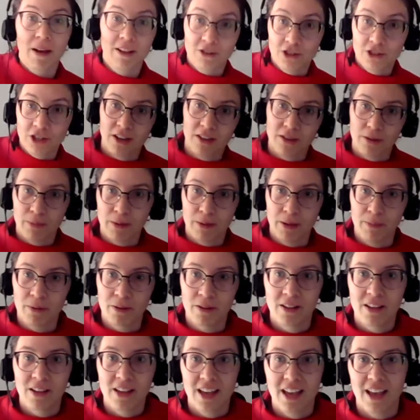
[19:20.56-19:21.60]
managing other
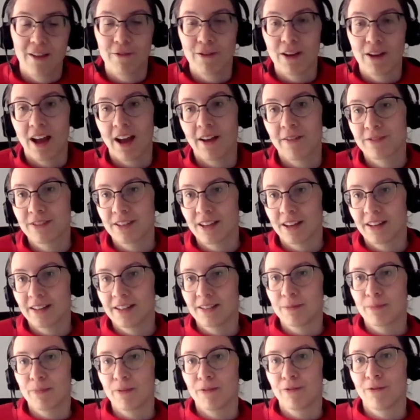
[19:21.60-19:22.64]
people if you haven't done
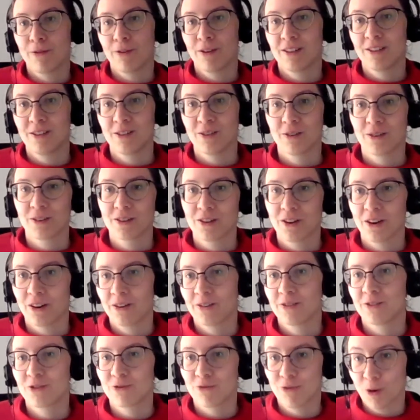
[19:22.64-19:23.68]
it before in your
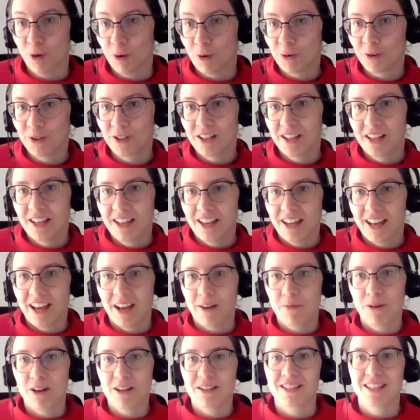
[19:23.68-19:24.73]
current role.
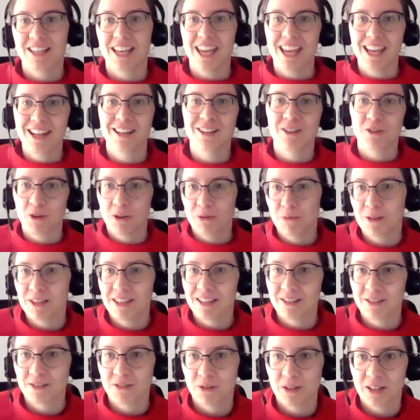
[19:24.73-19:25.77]
Uh, whereas in an or
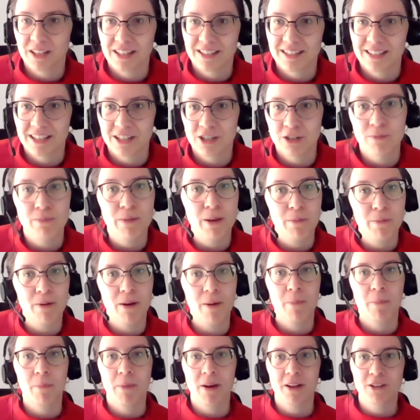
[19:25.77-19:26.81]
within an organization, people
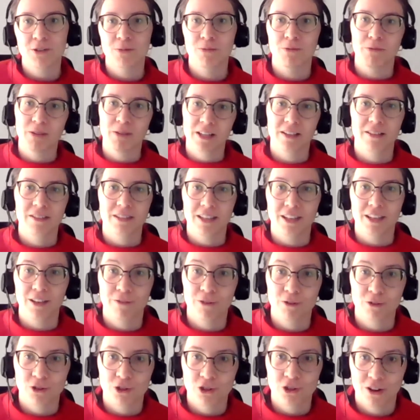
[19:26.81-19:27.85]
are much more willing to give
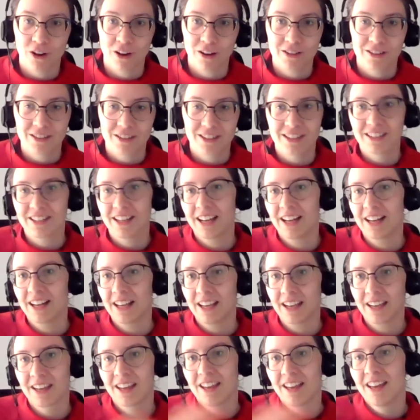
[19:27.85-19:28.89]
you a shot, uh,
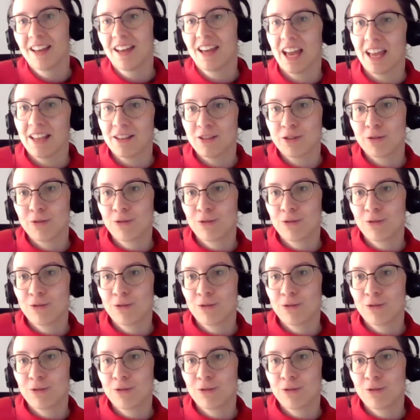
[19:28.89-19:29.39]
like and